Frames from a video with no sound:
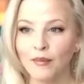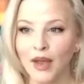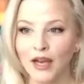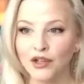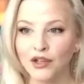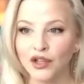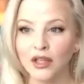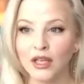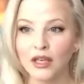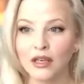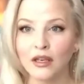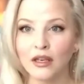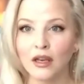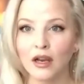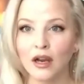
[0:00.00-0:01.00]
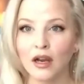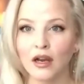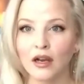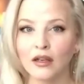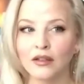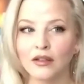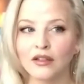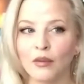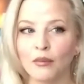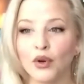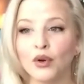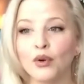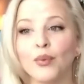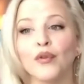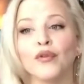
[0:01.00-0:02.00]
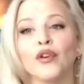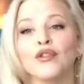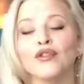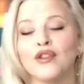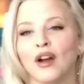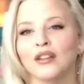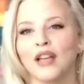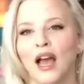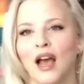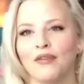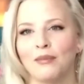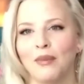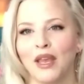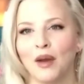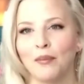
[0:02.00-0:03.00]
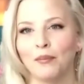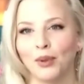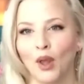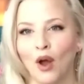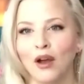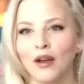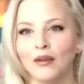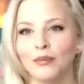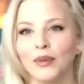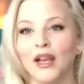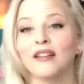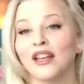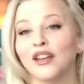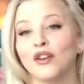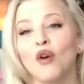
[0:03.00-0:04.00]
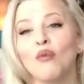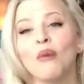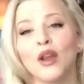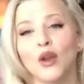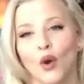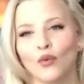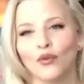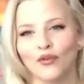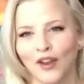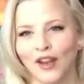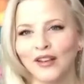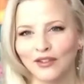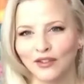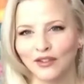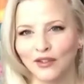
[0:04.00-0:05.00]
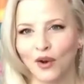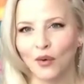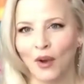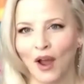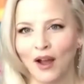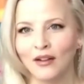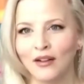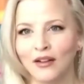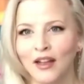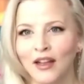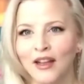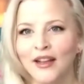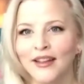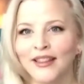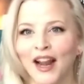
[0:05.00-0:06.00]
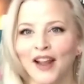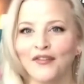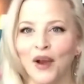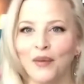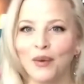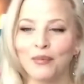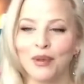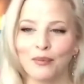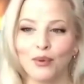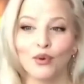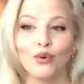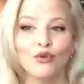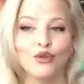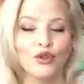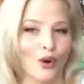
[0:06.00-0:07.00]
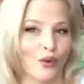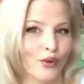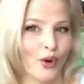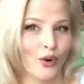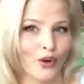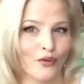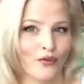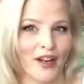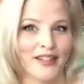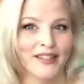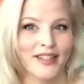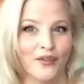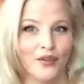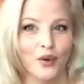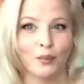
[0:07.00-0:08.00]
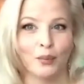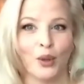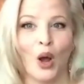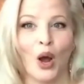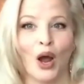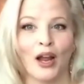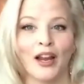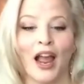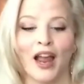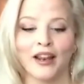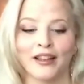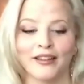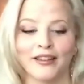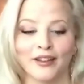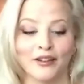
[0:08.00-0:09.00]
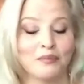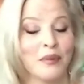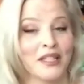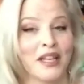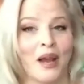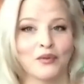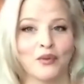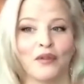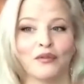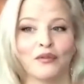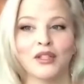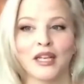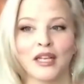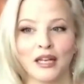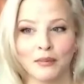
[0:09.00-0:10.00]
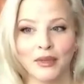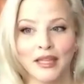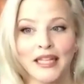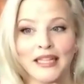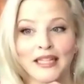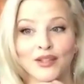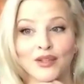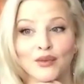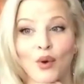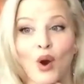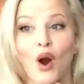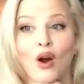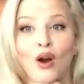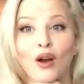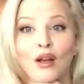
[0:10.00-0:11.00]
actually someone who prefers not to have the makeup plot because I know my own face so well that I find when people who don't know your face give you a plot, and there's been times where I've looked at it and been like, this is wrong.